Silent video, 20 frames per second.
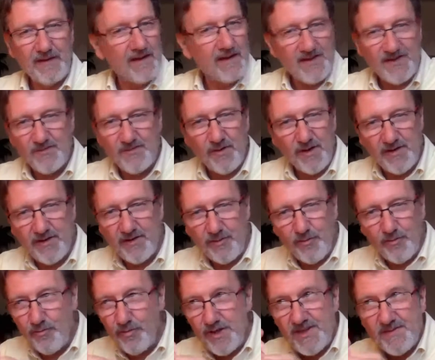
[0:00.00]
that's why
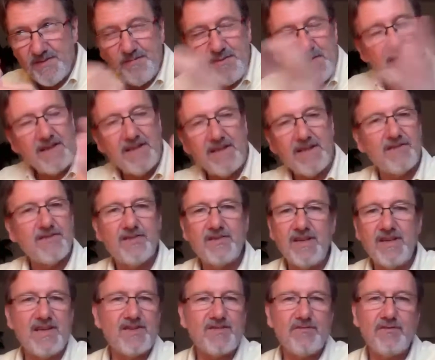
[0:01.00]
we speak the
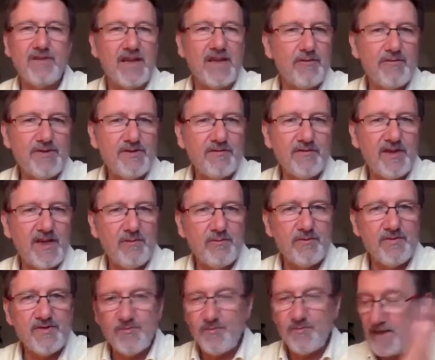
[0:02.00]
international language of
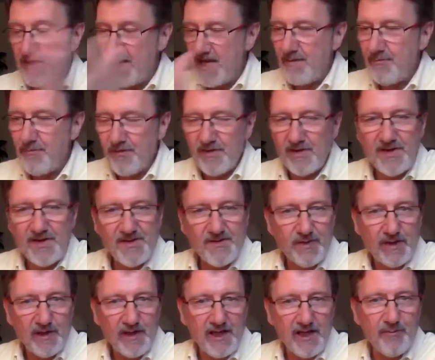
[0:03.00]
labels. We name things,
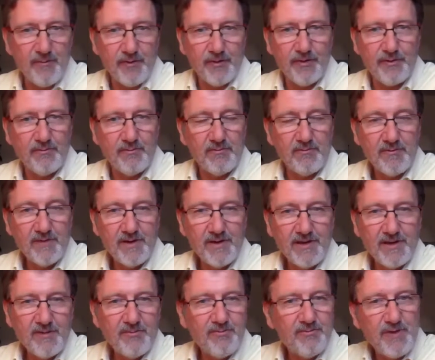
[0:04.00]
we label them,
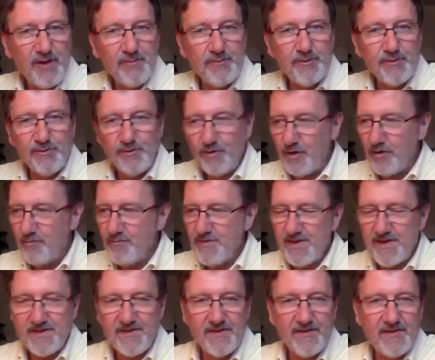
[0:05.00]
people,
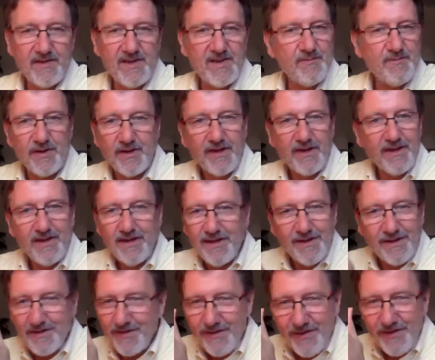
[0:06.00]
objects, and things, but
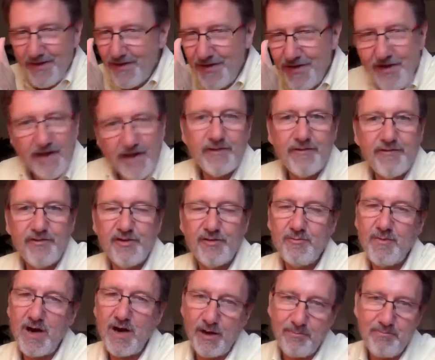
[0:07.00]
none of
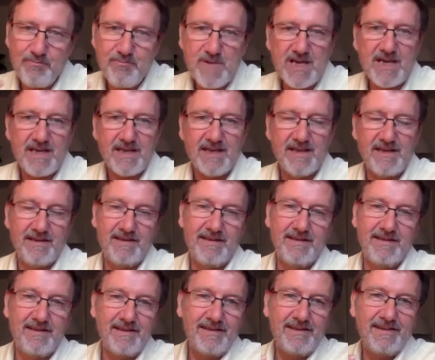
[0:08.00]
them are me.
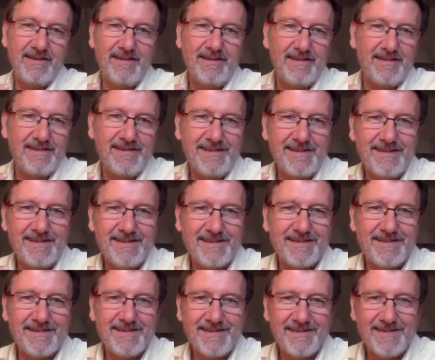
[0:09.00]
Yeah,
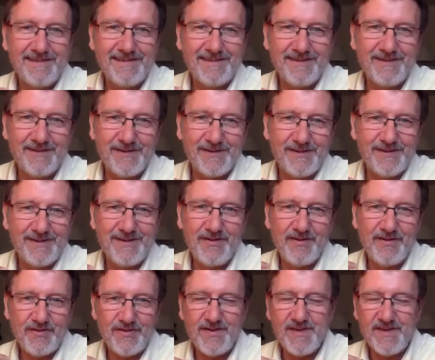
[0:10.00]
the
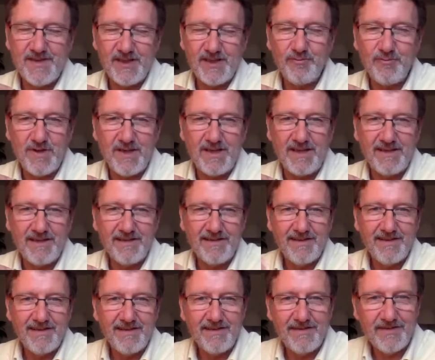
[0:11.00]
intrinsic me.
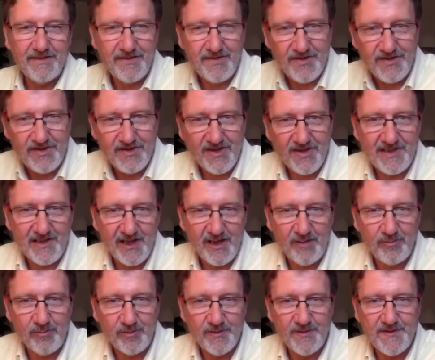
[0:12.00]
They're just
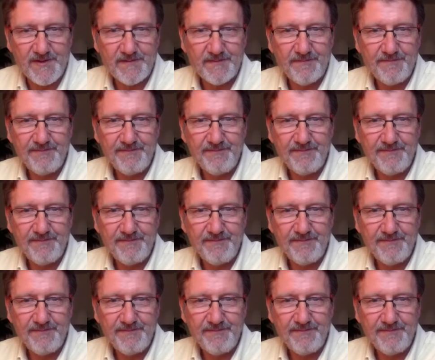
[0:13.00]
labels.